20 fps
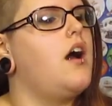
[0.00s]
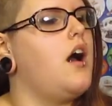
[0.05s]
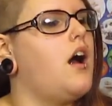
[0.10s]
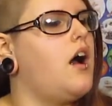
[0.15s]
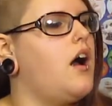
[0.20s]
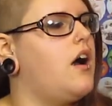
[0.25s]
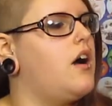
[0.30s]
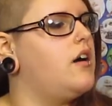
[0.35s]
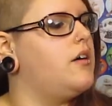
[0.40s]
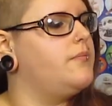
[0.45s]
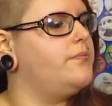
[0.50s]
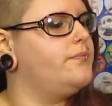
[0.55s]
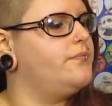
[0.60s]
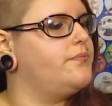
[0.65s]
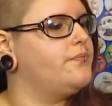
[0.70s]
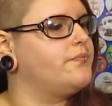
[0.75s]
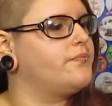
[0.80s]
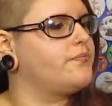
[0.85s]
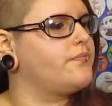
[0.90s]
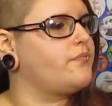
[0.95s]
Um,
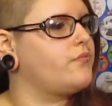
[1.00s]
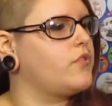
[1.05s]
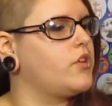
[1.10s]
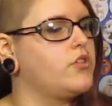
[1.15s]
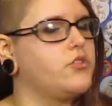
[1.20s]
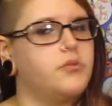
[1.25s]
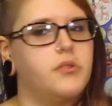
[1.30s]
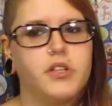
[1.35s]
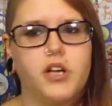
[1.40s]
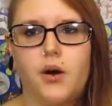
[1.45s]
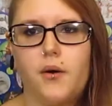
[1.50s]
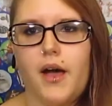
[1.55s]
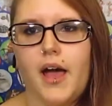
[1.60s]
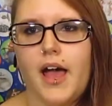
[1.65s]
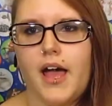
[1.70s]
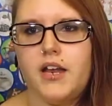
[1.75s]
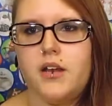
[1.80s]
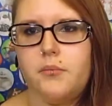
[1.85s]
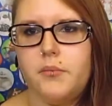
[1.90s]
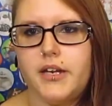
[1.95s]
so I'm going to go
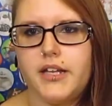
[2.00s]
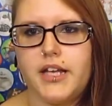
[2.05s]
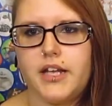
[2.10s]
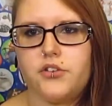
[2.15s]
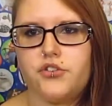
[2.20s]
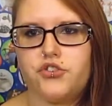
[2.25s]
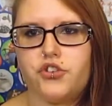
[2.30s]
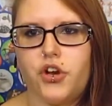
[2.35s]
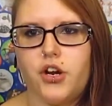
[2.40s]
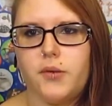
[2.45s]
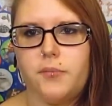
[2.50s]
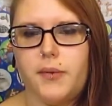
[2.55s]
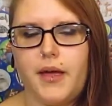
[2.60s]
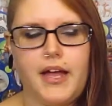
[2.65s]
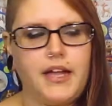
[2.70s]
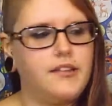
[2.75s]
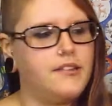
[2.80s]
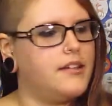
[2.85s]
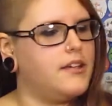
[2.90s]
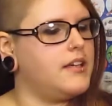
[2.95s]
ahead, I'm going to get started
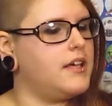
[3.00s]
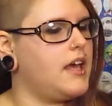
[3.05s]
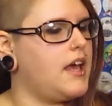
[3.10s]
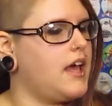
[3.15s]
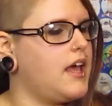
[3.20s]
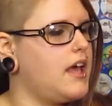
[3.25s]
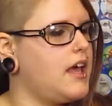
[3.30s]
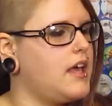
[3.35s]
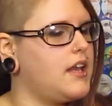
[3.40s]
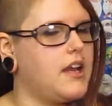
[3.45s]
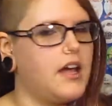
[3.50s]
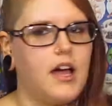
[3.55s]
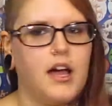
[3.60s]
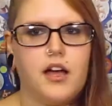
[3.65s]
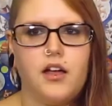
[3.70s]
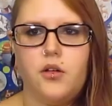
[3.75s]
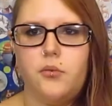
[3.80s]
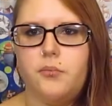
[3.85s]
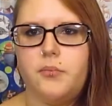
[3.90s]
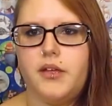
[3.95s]
painting, and
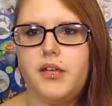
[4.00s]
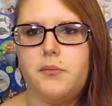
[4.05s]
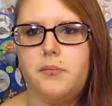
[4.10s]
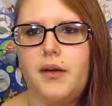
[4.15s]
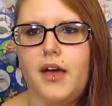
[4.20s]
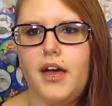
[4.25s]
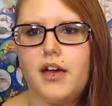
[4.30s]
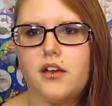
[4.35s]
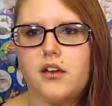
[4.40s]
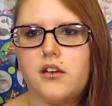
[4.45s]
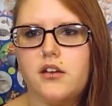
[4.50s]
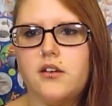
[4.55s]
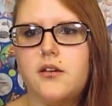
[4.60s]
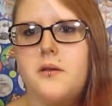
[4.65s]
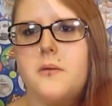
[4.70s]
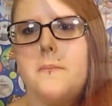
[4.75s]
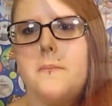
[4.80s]
I'll be back.